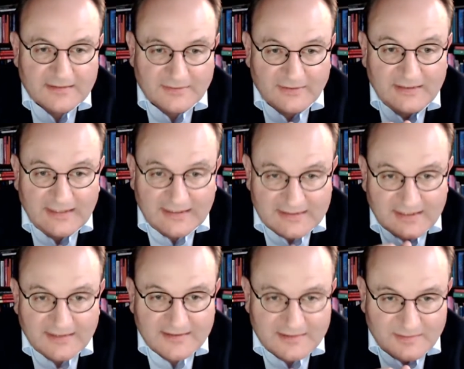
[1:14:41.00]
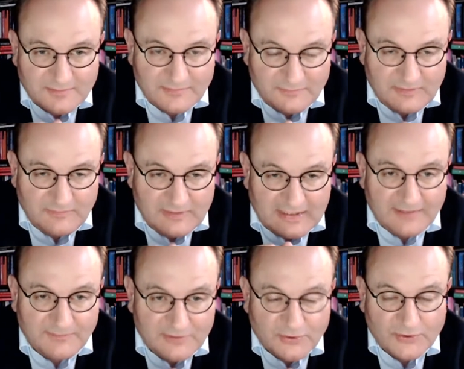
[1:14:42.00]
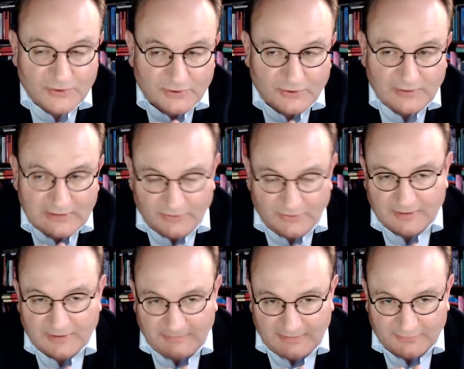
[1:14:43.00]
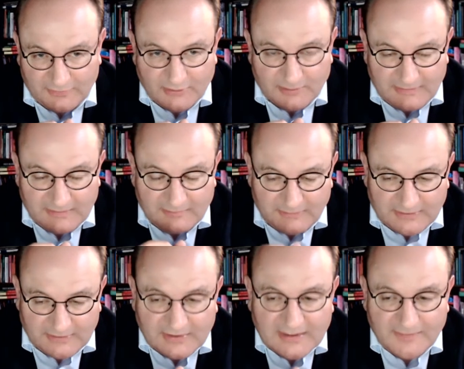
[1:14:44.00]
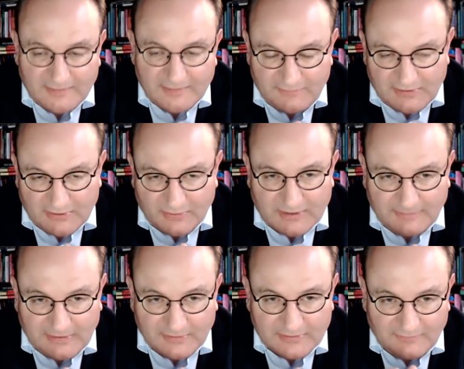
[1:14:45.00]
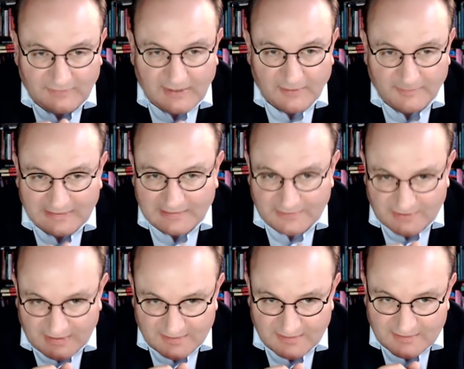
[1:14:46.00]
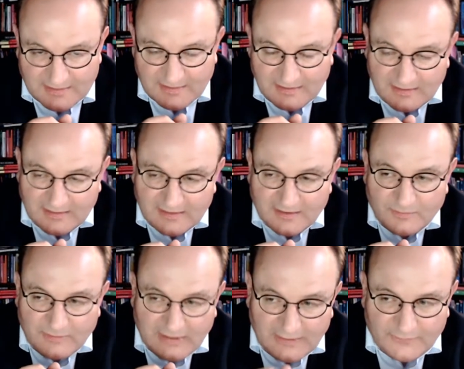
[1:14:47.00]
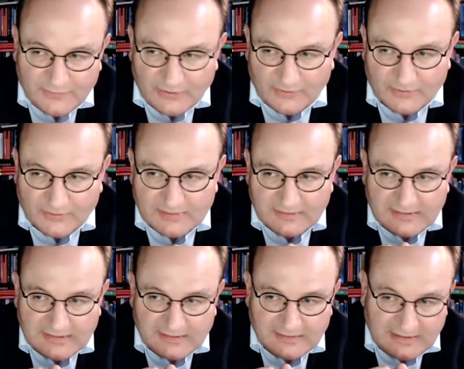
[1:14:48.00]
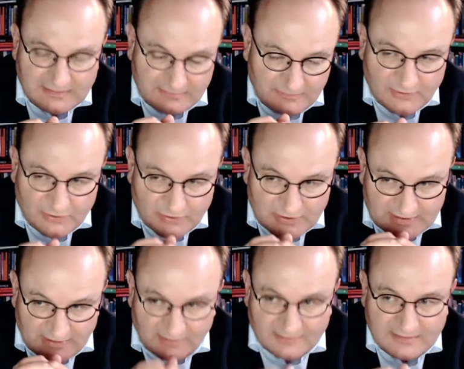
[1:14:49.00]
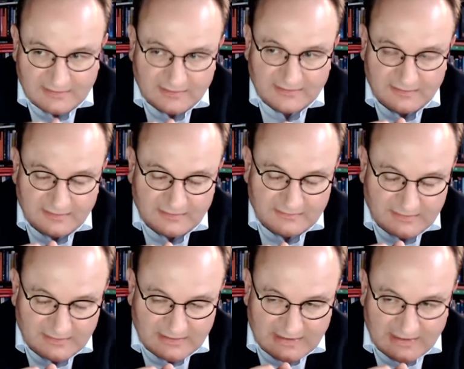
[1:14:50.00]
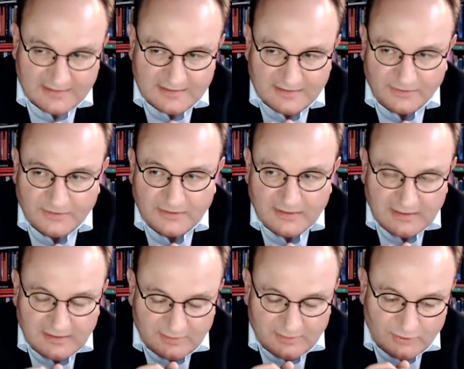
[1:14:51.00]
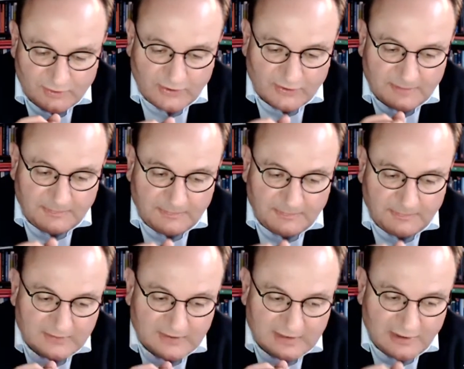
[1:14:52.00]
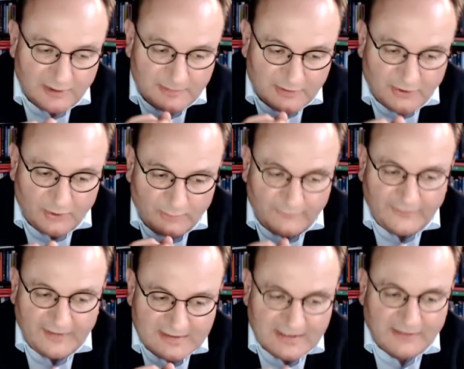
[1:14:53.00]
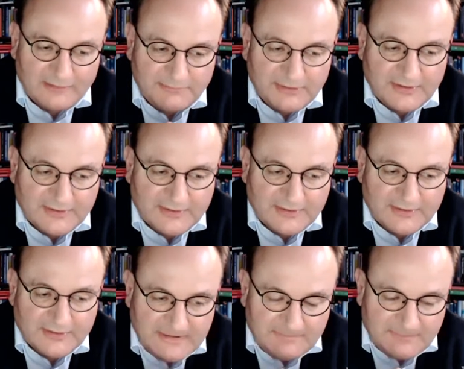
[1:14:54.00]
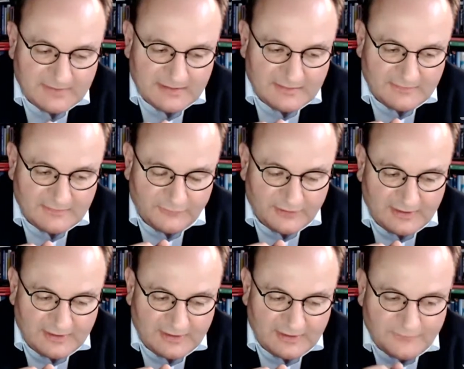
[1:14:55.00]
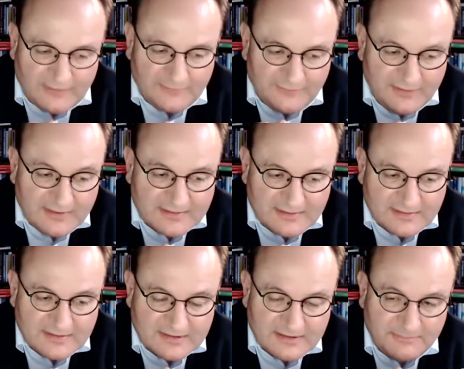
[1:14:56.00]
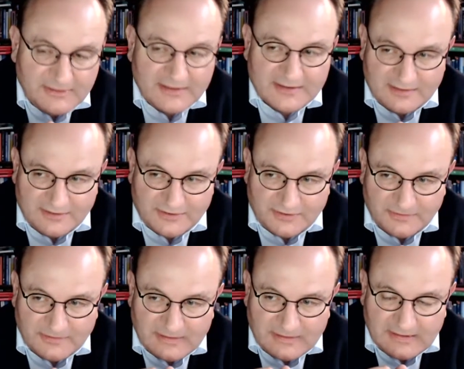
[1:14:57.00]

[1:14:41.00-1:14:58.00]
So in that sense, we, we, can, we should not only talk about Europe, and particularly when we talk about environmental justice, we have to talk, uh, and we should start in, in, in, Glasgow to talk about a global coal phase out, because uh, for the next five years, this is the biggest issue.